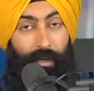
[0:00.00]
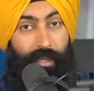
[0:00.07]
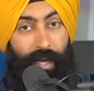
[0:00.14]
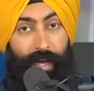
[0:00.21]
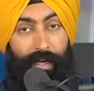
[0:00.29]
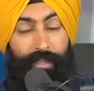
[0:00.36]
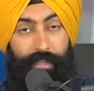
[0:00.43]
by
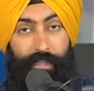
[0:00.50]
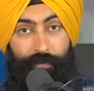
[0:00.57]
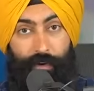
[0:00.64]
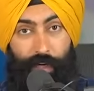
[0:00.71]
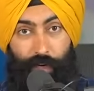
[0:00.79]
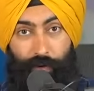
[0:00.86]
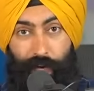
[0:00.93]
the end of this
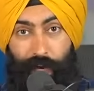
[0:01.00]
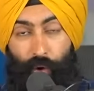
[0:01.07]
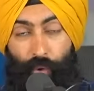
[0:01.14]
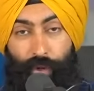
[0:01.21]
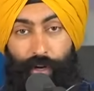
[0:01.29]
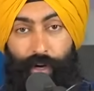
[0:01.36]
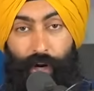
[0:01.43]
video, not
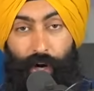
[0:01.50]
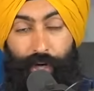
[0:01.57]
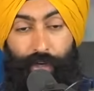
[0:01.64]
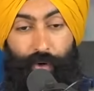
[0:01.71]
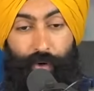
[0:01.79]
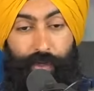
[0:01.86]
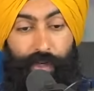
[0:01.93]
only are
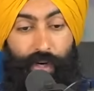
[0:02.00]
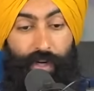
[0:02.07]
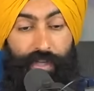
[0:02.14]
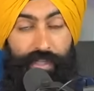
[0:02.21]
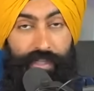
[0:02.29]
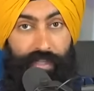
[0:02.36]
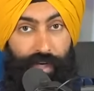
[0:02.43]
you going to
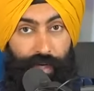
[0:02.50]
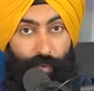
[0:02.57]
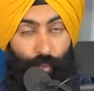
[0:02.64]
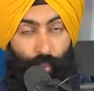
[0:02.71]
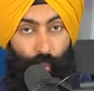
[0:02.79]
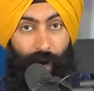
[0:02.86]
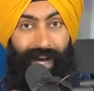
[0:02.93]
understand
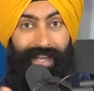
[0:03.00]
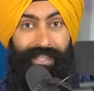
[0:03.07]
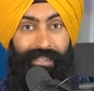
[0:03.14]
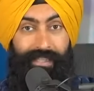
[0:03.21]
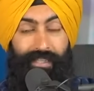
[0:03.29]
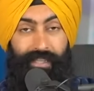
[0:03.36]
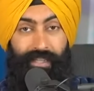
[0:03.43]
why
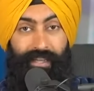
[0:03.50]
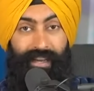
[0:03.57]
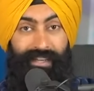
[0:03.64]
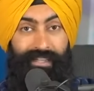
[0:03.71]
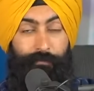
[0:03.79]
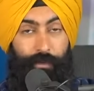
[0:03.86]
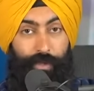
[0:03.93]
this is the
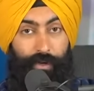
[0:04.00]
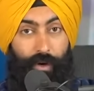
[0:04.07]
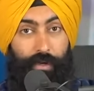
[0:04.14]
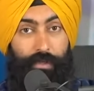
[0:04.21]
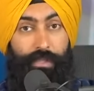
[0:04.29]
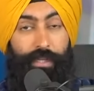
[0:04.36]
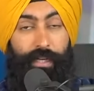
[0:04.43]
case, but you're
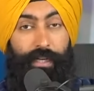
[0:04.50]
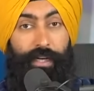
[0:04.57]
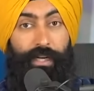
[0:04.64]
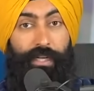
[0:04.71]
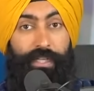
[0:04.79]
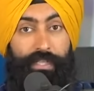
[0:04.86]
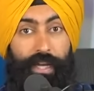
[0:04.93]
also going to
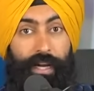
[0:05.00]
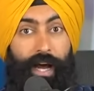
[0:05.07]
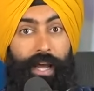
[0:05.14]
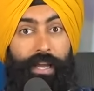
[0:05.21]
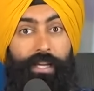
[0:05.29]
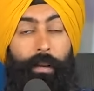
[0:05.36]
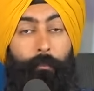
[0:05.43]
understand
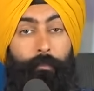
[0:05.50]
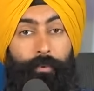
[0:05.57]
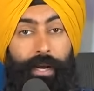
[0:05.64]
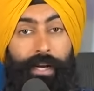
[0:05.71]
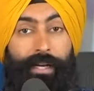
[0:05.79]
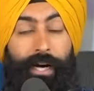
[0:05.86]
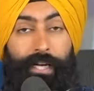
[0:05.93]
how you can
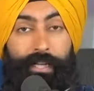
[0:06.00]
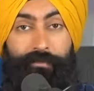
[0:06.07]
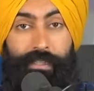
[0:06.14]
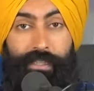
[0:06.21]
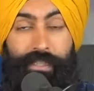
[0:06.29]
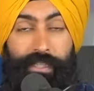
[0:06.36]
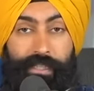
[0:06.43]
break out of
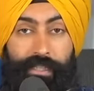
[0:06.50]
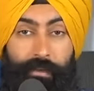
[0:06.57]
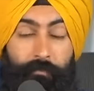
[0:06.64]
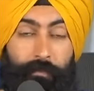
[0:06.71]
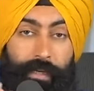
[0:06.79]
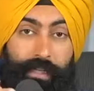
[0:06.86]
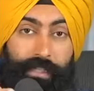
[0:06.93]
the
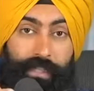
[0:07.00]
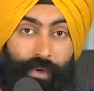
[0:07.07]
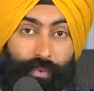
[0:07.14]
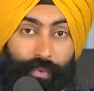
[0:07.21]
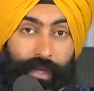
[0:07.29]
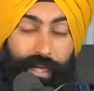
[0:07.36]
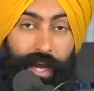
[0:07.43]
system because the
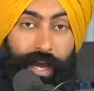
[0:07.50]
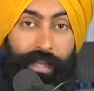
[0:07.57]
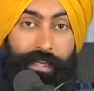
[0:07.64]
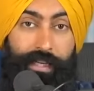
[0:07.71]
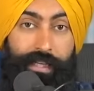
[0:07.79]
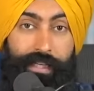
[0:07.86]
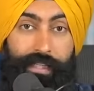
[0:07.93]

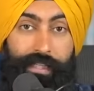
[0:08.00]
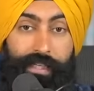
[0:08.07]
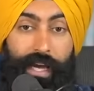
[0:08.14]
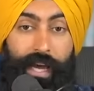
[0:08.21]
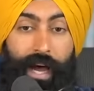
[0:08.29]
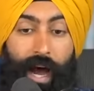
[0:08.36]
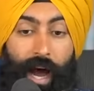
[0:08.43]
reality is
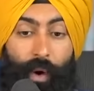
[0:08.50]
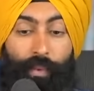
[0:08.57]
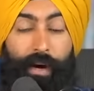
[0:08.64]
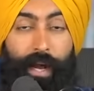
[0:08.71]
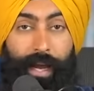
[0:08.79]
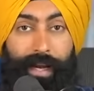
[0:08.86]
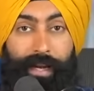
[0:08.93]

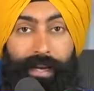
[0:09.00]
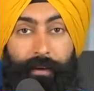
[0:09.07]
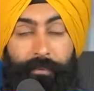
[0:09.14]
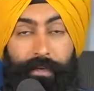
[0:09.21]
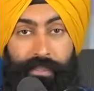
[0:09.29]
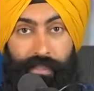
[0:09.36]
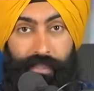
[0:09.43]
our
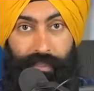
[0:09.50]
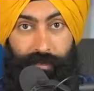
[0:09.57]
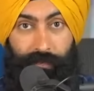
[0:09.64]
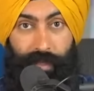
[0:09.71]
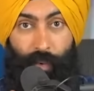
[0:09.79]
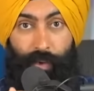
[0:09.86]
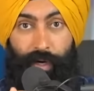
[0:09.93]
economic
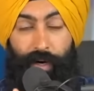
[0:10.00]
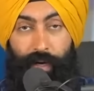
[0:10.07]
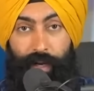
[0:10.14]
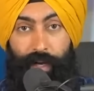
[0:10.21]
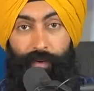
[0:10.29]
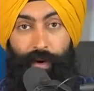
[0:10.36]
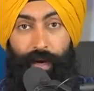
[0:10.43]
system that we are
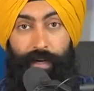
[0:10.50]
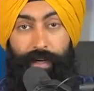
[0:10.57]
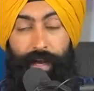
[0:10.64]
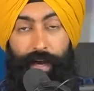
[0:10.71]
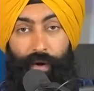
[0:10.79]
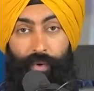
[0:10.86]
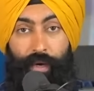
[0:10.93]
in right
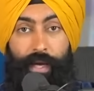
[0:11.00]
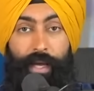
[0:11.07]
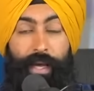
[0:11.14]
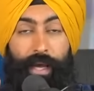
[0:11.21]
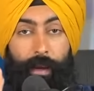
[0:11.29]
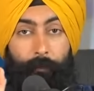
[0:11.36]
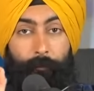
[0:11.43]
now,
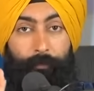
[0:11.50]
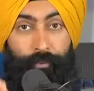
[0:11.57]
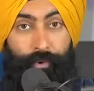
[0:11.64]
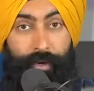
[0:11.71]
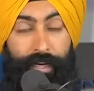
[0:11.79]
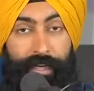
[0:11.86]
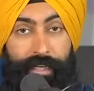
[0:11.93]
it
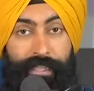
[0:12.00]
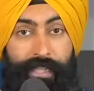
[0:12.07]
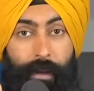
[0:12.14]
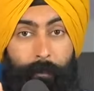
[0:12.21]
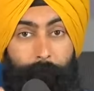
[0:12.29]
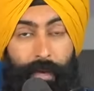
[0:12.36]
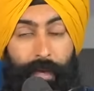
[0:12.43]
breeds
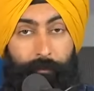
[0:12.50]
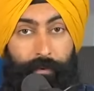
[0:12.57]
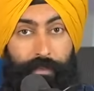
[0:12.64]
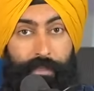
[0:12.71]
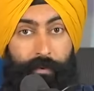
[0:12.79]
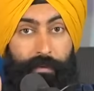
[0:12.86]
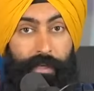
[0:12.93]

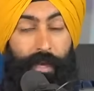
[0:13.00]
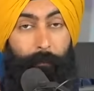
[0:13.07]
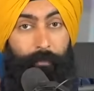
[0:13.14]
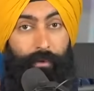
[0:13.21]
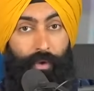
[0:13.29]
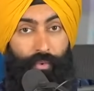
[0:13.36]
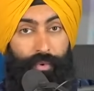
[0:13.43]
people to be
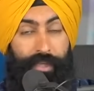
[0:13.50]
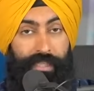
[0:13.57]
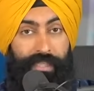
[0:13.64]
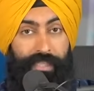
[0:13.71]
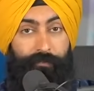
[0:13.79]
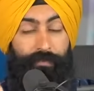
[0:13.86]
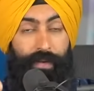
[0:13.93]

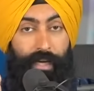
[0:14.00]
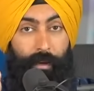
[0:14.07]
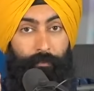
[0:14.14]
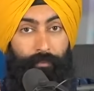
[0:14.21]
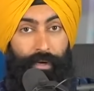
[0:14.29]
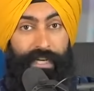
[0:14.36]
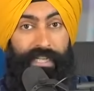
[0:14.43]
employees and
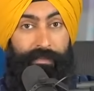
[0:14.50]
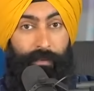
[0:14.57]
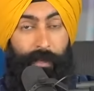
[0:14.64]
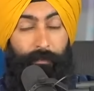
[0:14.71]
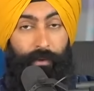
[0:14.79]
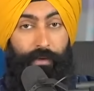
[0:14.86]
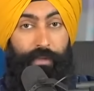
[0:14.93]
it breeds
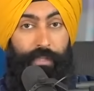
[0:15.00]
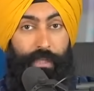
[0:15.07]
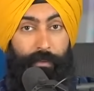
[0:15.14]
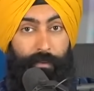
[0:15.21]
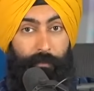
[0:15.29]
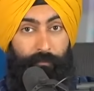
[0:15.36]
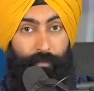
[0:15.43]
people to be